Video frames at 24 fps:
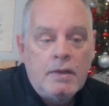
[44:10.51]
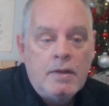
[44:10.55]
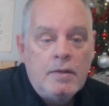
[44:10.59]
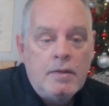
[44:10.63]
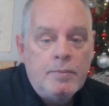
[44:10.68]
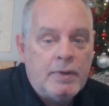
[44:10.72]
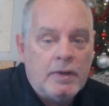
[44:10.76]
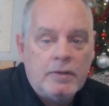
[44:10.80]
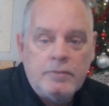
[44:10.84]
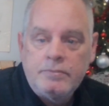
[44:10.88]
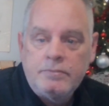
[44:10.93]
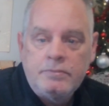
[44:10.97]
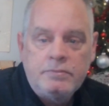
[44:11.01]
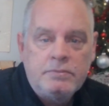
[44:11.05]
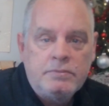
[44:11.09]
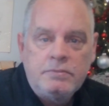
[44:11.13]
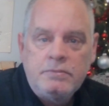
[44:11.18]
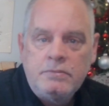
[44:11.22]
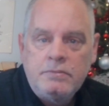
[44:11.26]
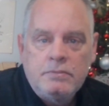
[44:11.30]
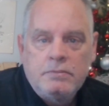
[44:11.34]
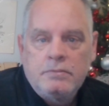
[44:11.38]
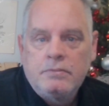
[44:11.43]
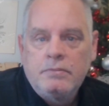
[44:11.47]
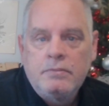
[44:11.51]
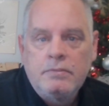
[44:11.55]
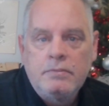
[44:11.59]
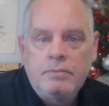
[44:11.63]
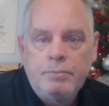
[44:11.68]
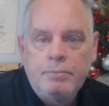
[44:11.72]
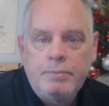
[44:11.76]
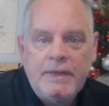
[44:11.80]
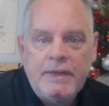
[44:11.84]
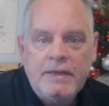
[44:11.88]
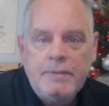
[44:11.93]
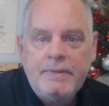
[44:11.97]
But
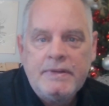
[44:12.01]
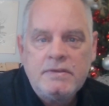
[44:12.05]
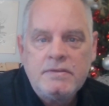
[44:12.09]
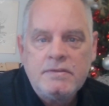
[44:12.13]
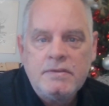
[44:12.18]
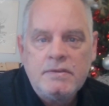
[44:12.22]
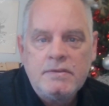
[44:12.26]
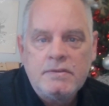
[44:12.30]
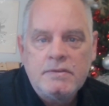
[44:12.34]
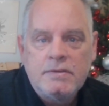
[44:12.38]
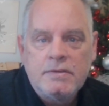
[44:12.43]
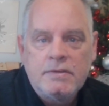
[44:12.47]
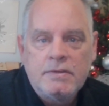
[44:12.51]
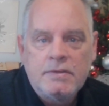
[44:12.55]
big business